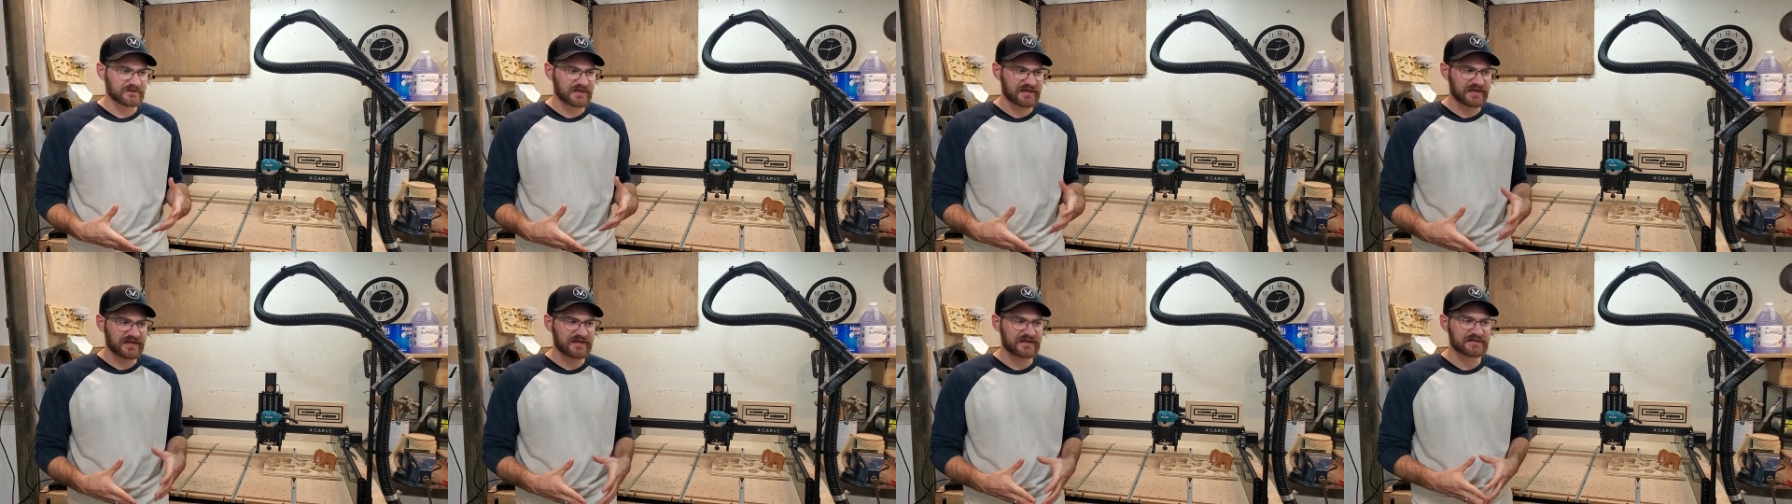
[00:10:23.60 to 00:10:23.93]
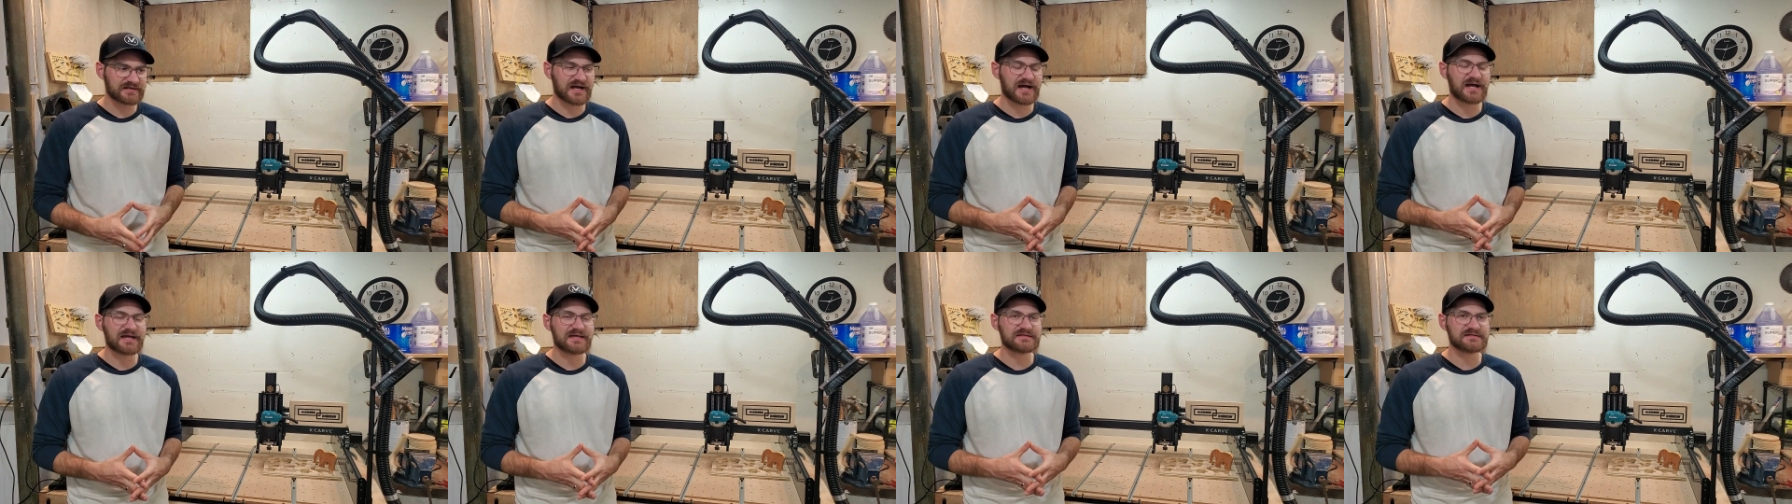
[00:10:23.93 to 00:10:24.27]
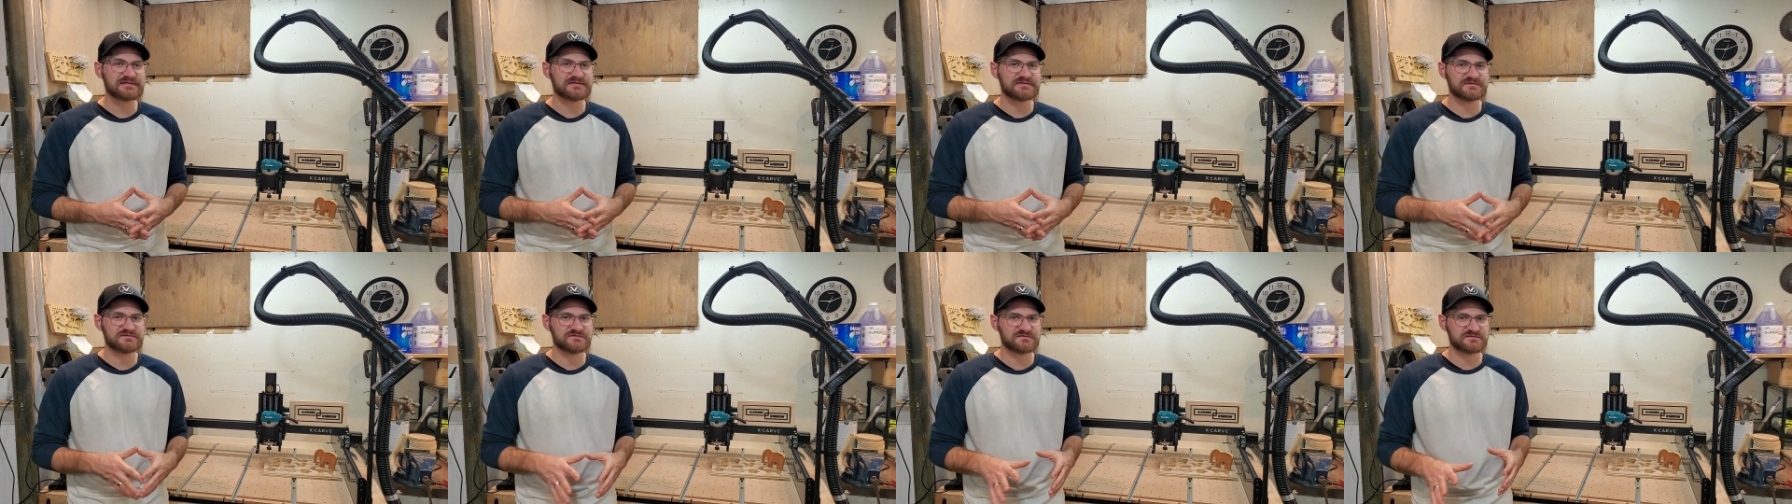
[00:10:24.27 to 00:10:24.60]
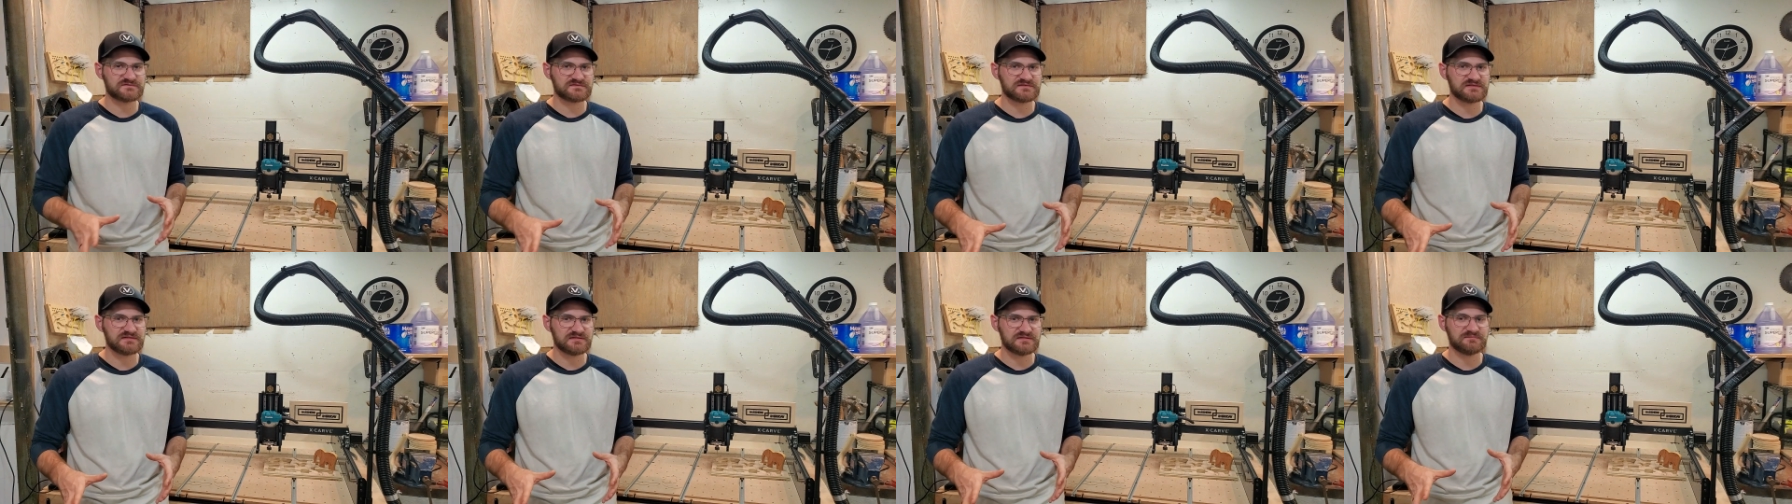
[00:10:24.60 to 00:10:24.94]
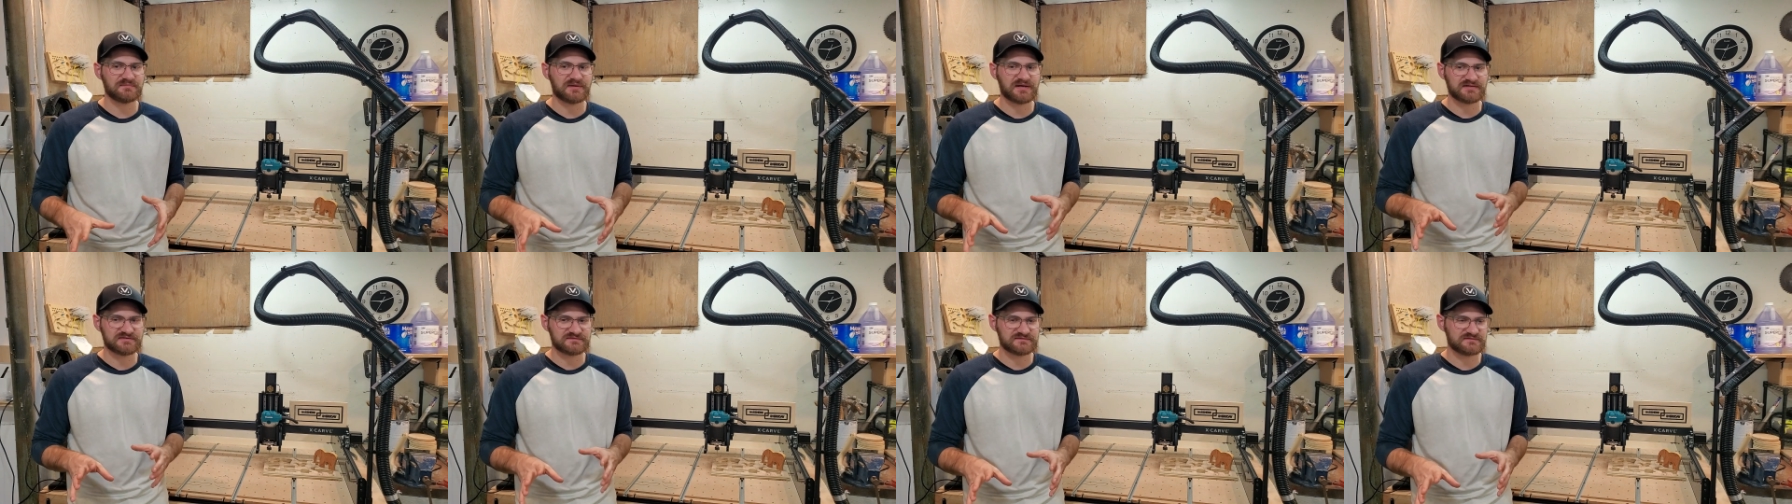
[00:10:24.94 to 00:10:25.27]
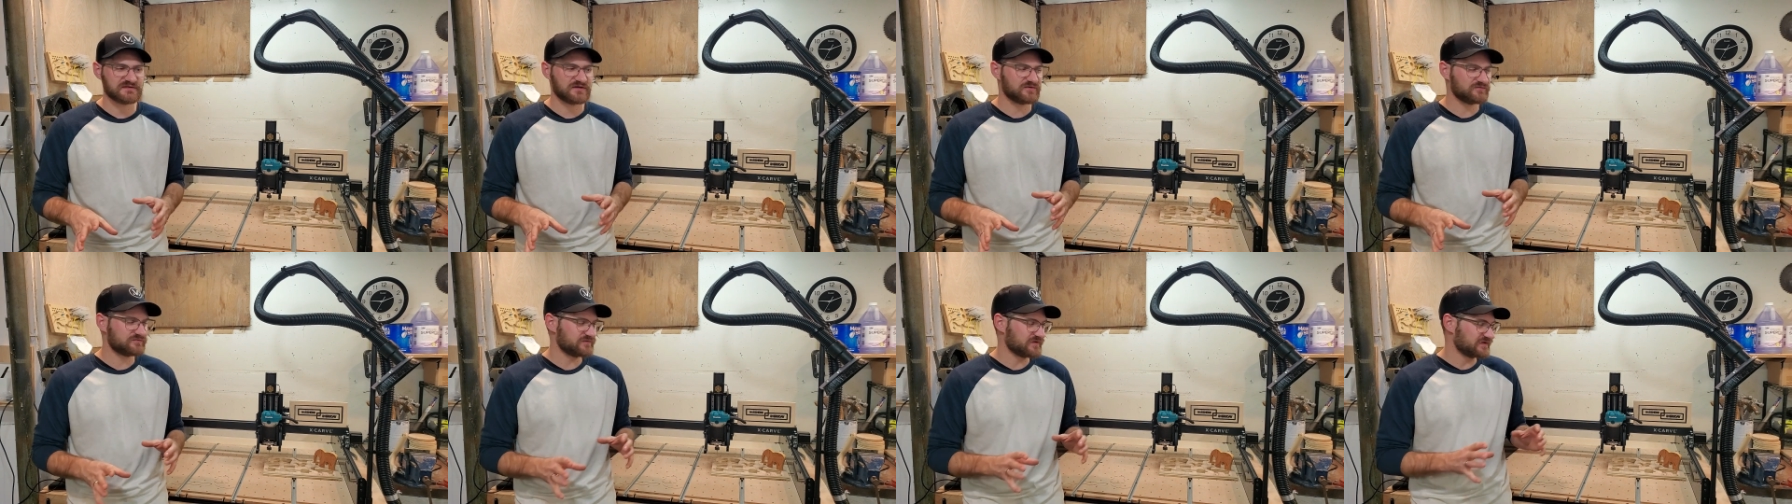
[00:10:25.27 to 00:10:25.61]
and I could see
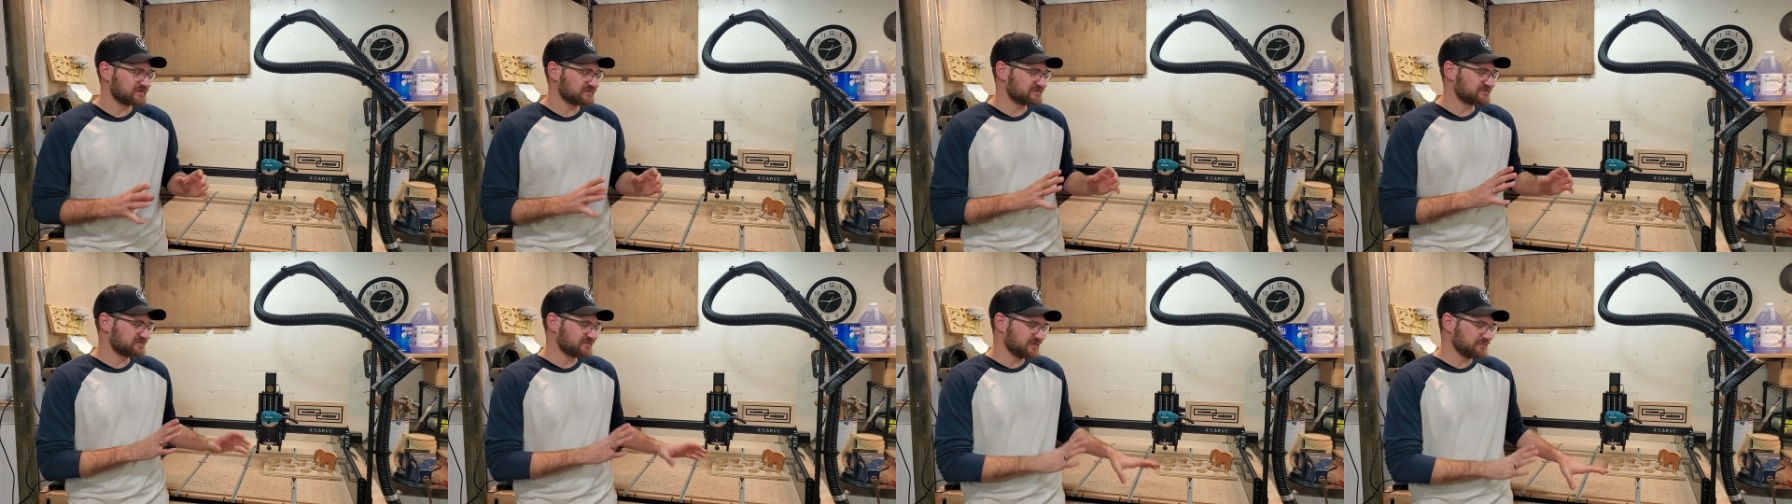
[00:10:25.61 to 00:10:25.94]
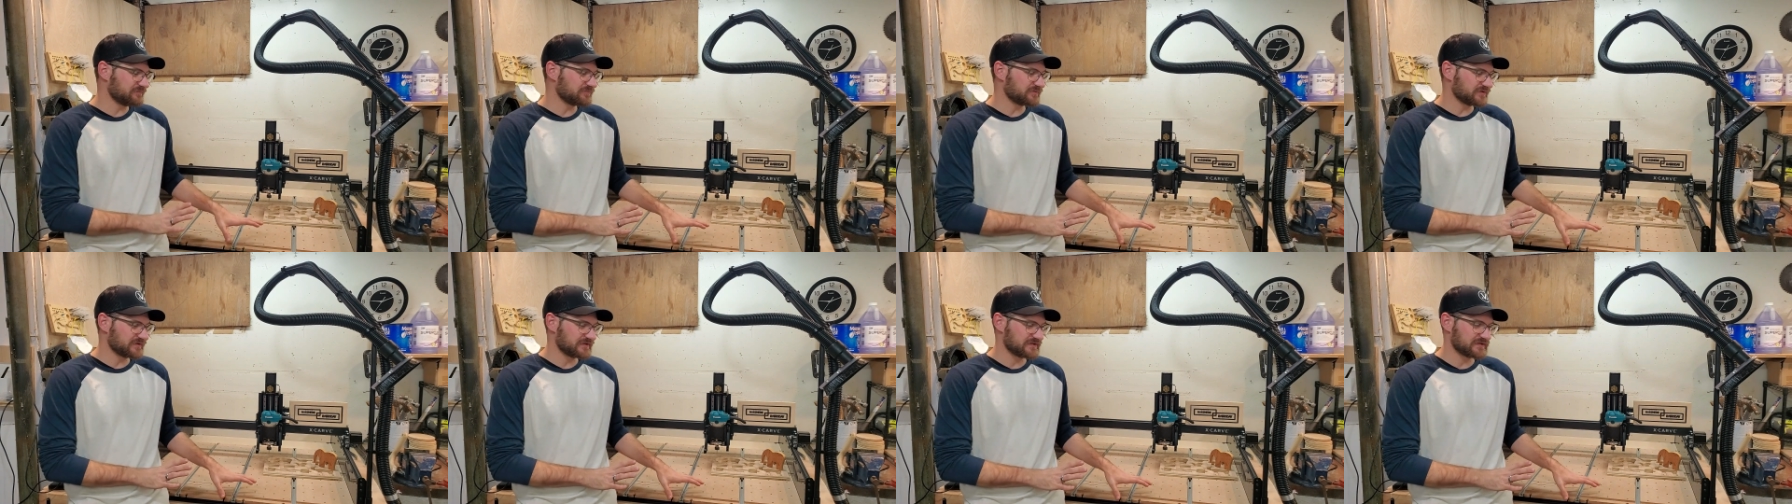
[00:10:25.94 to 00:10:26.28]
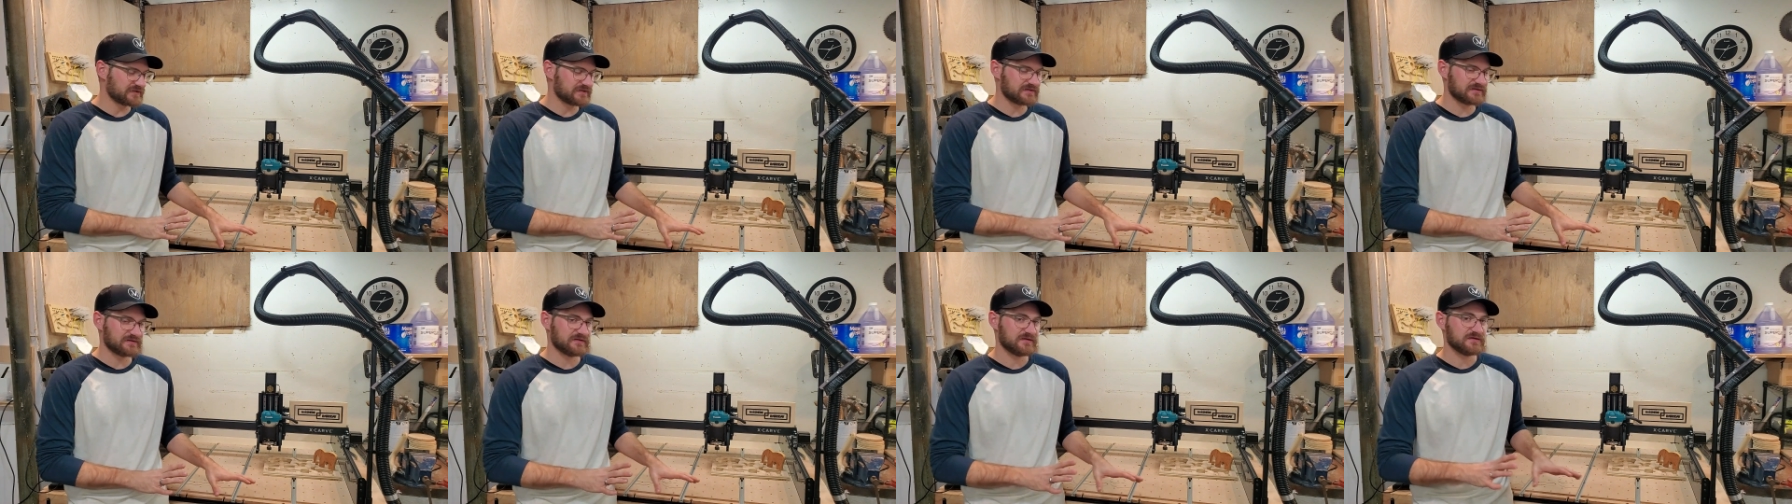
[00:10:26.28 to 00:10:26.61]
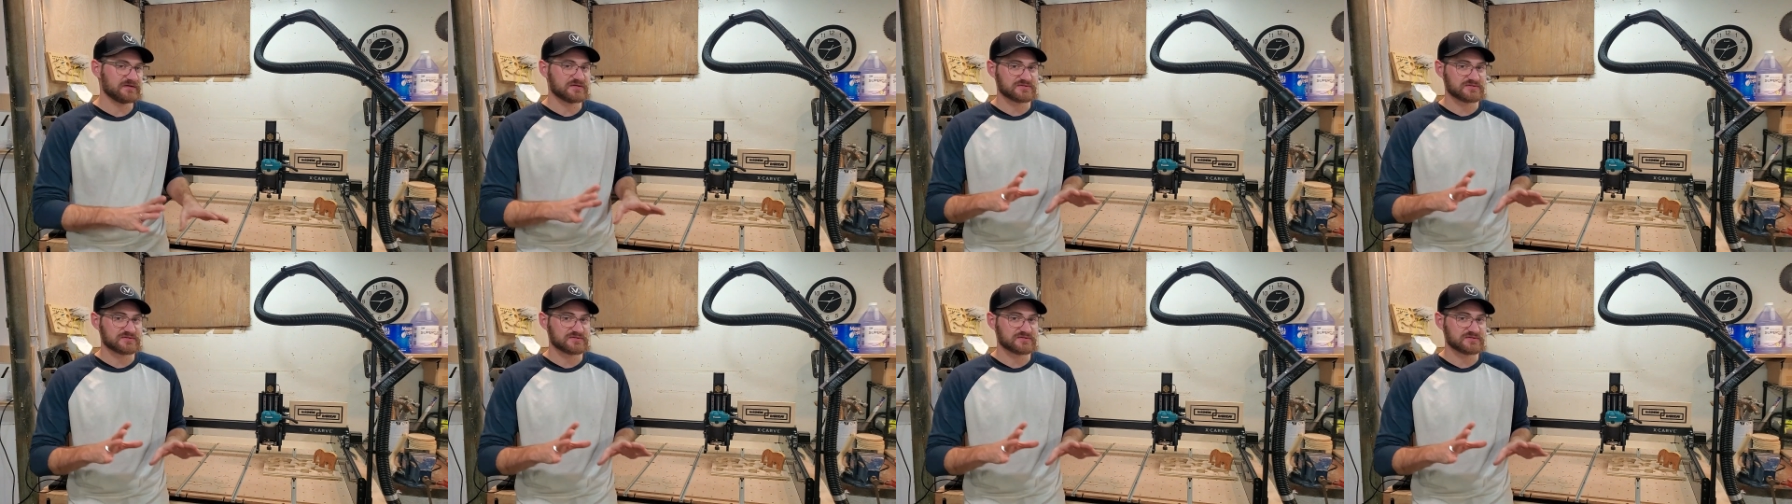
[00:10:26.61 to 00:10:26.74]
myself assembling it,